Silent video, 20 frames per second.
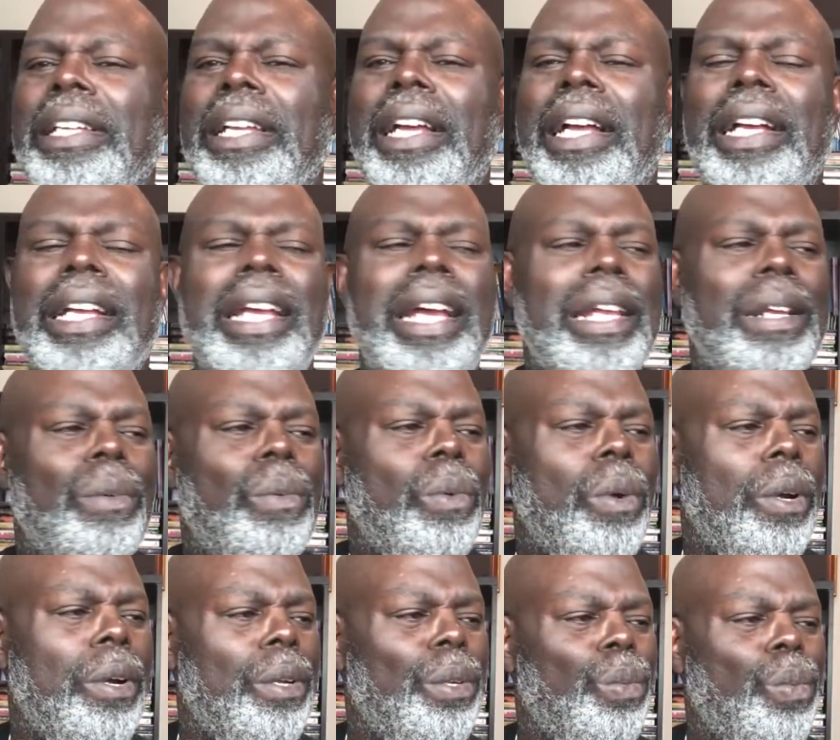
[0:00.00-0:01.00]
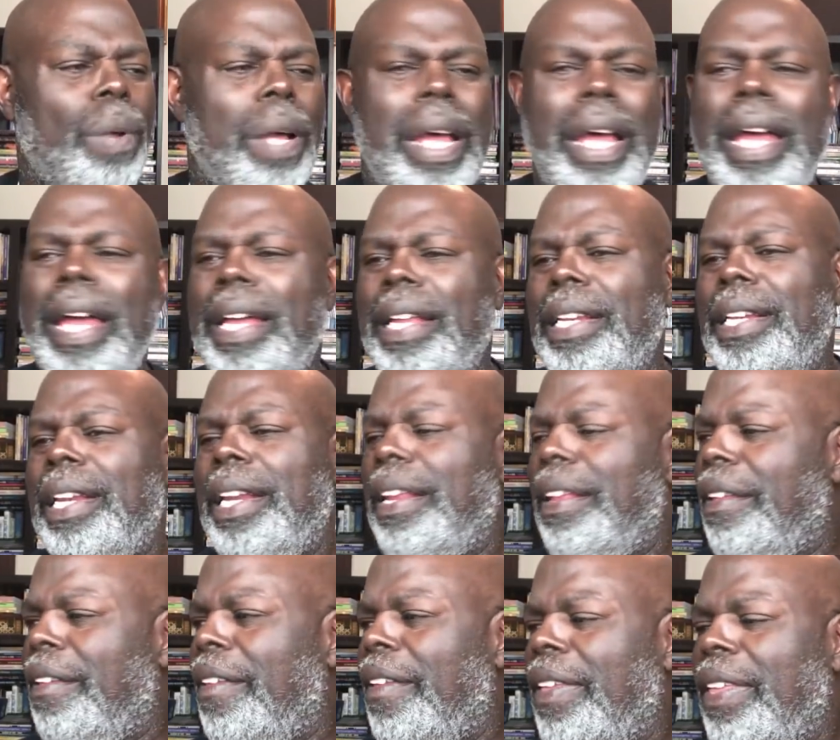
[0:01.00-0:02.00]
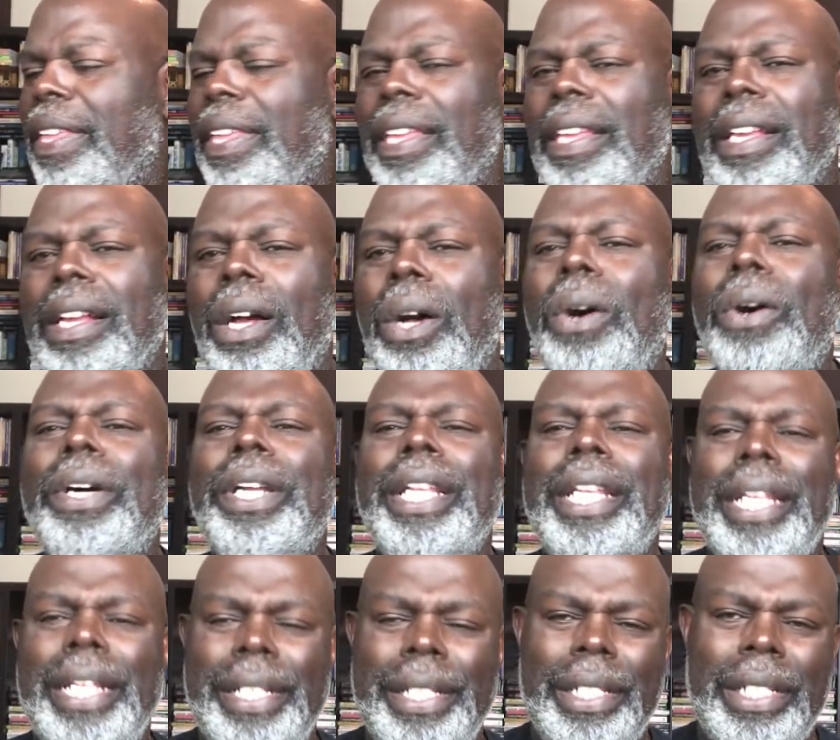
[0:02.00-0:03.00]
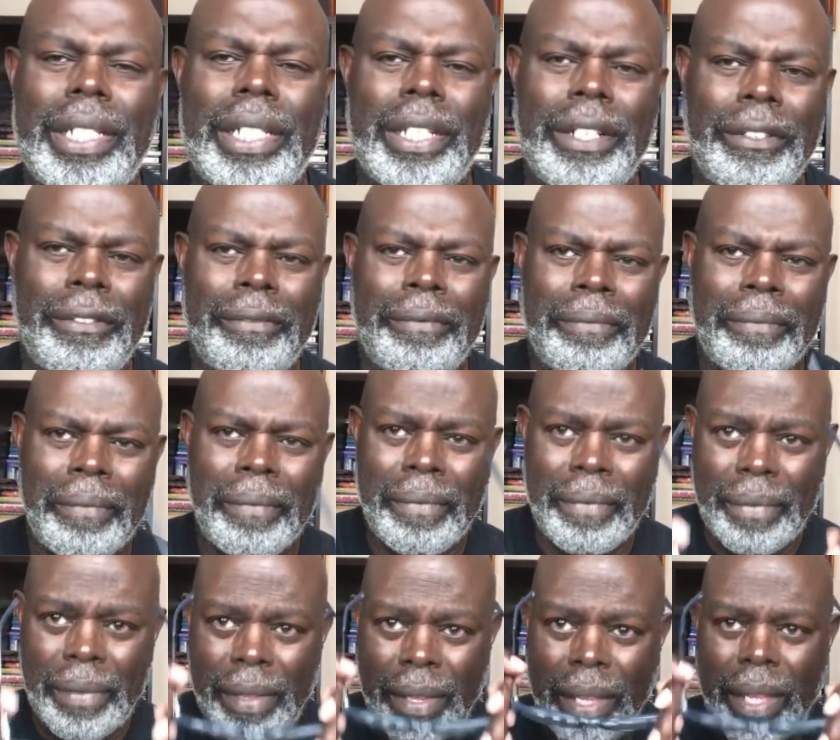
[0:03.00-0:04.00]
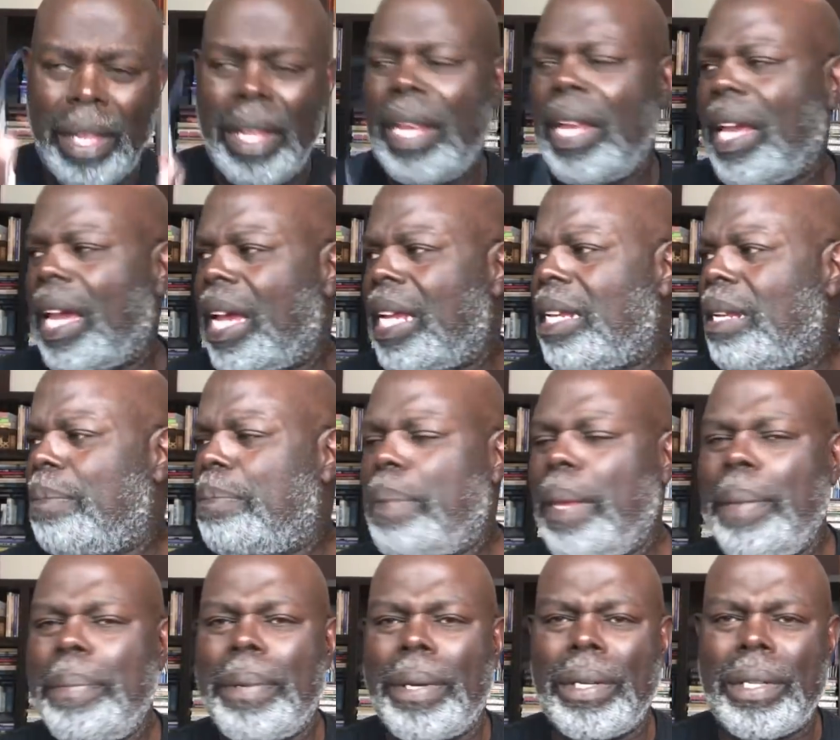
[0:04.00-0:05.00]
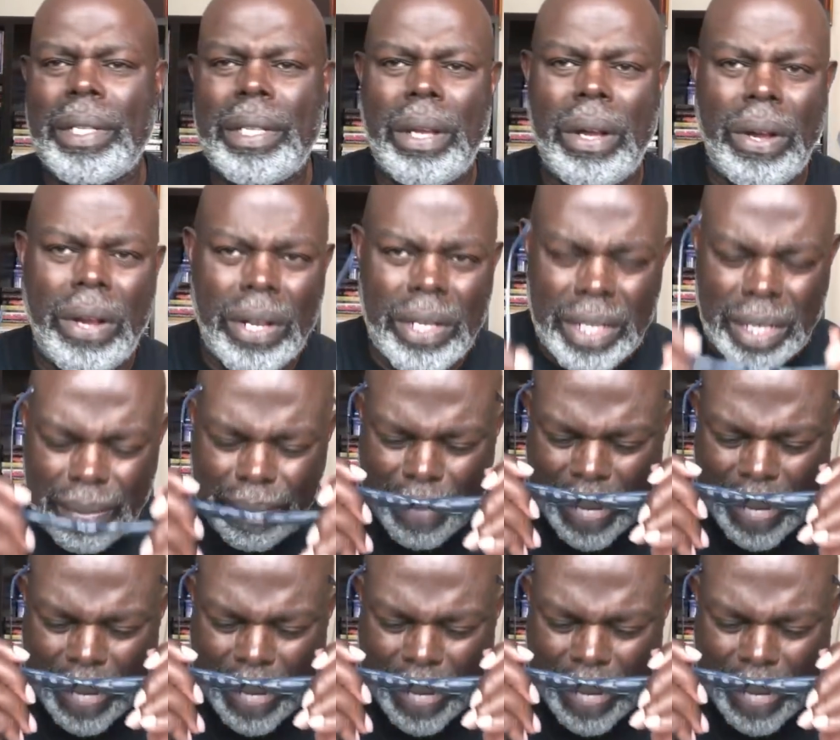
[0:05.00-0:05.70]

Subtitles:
I got a worldwide audience. And the people are calling